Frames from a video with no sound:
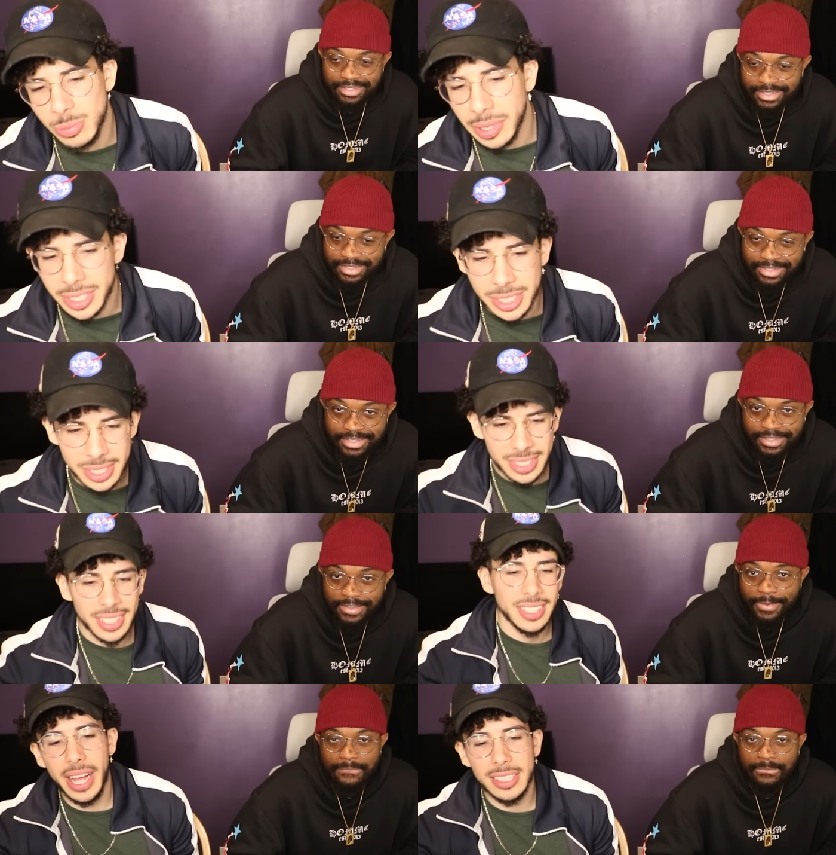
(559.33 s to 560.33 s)
Speaker 1: too much.
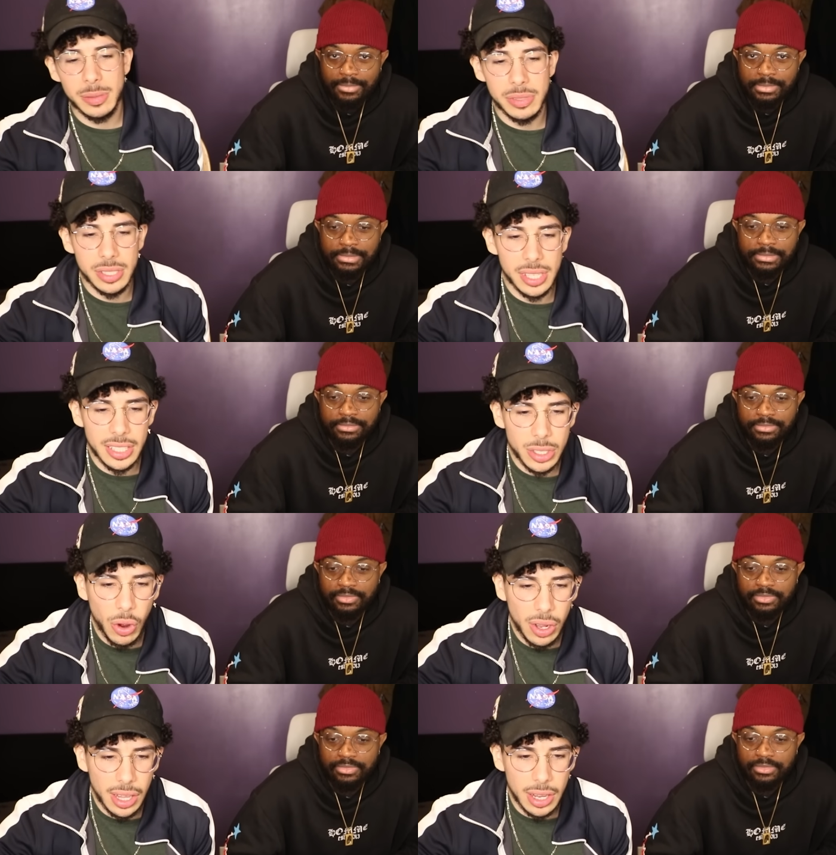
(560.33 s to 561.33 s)
We got some sus
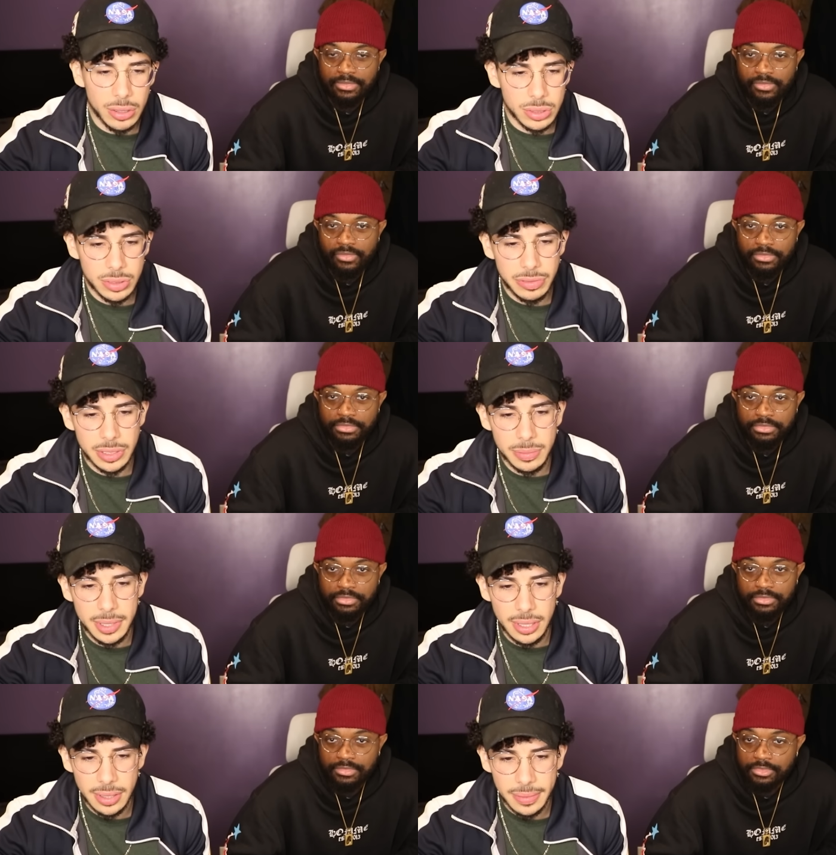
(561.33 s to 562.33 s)
call outs. Feel
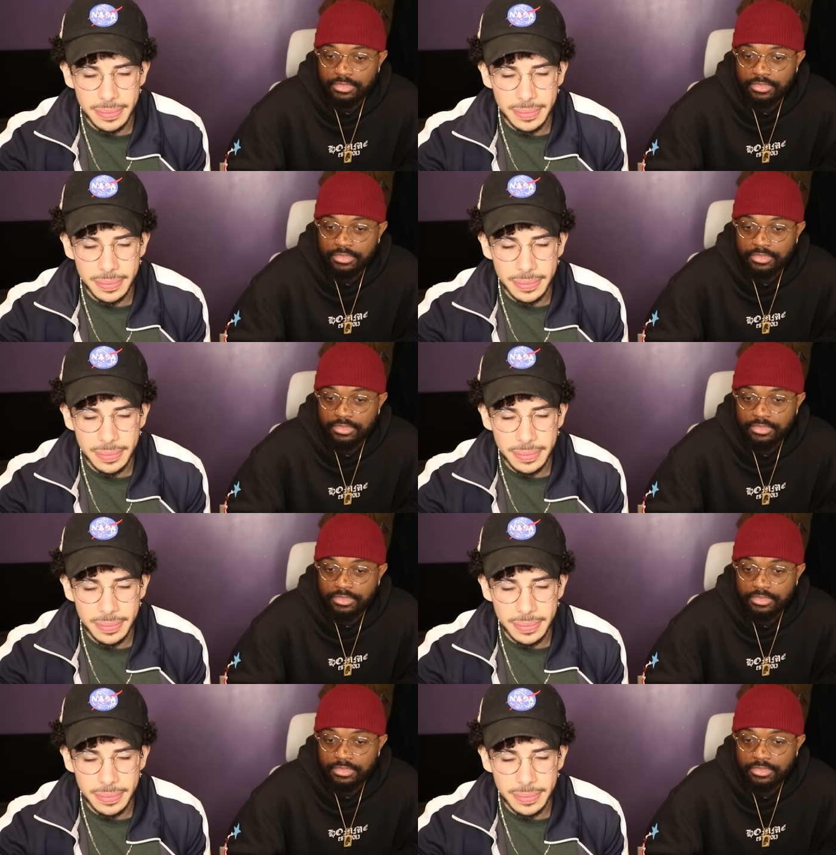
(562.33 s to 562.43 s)
me?